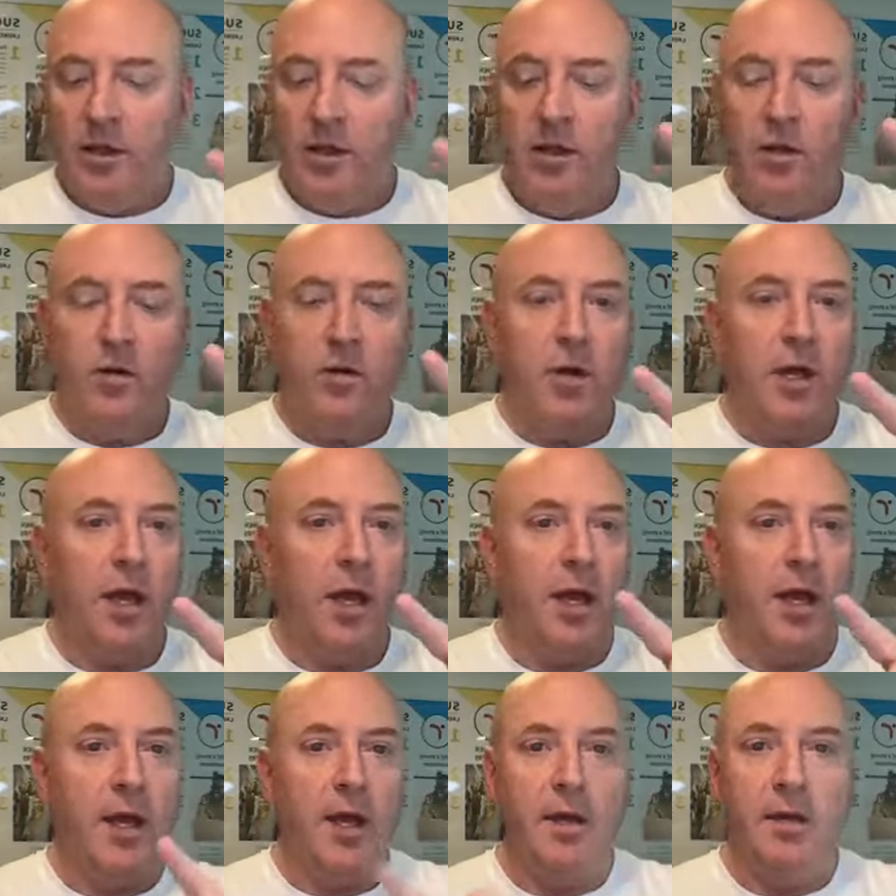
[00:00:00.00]
you
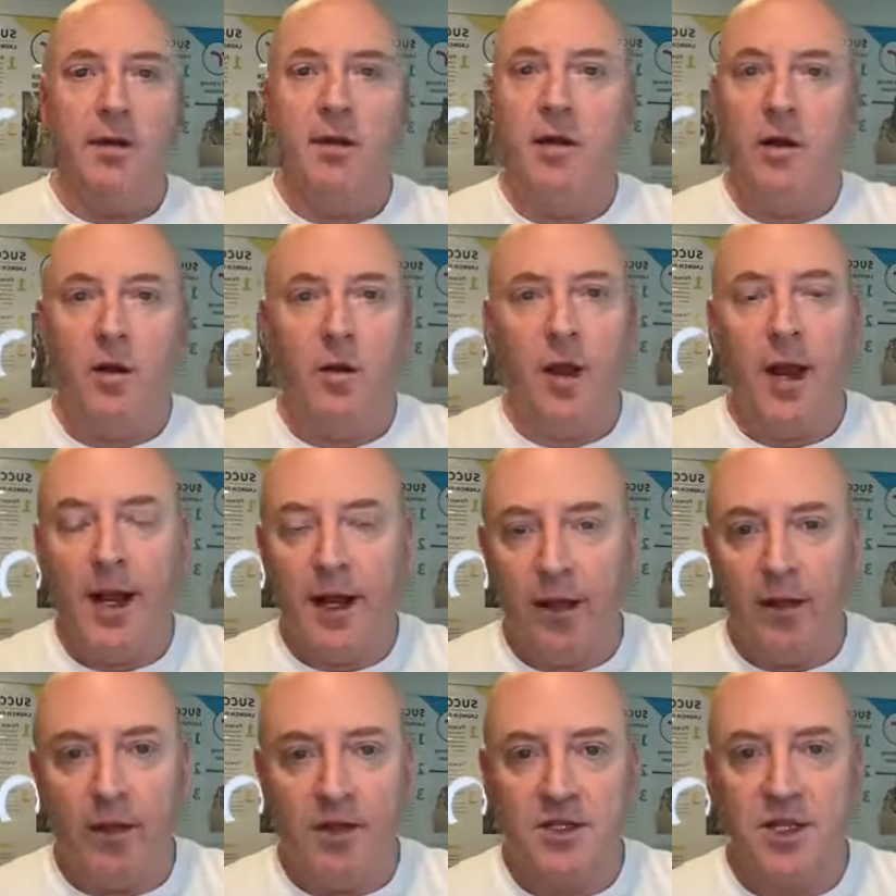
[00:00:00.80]
can,
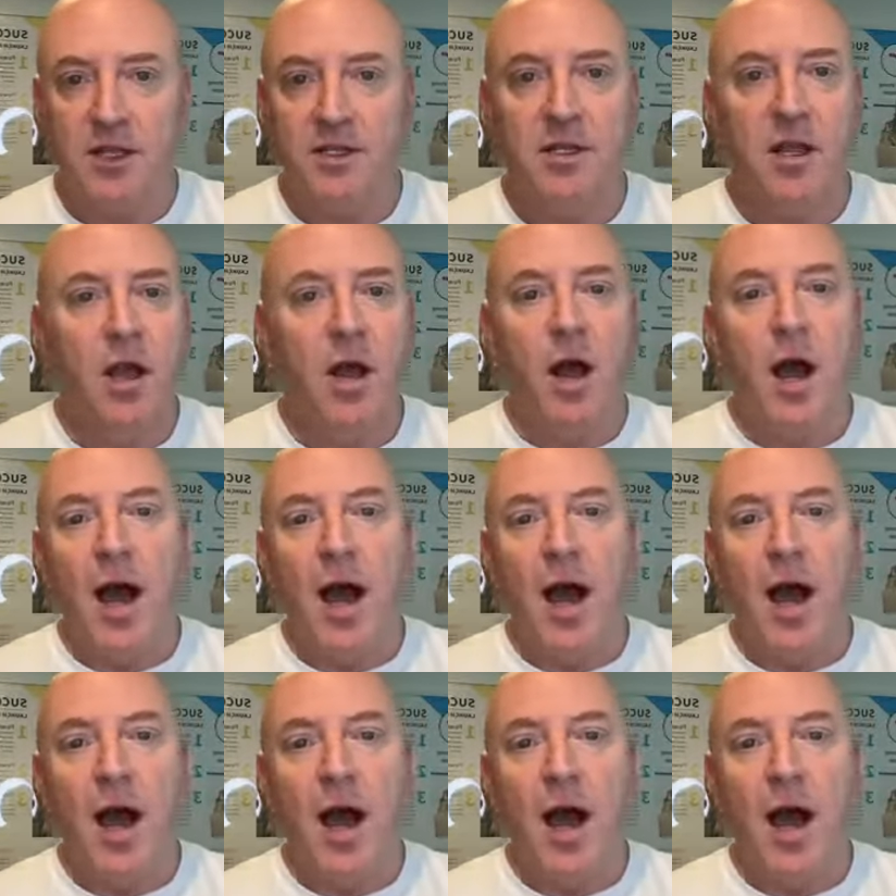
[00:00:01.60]
any of those kinds.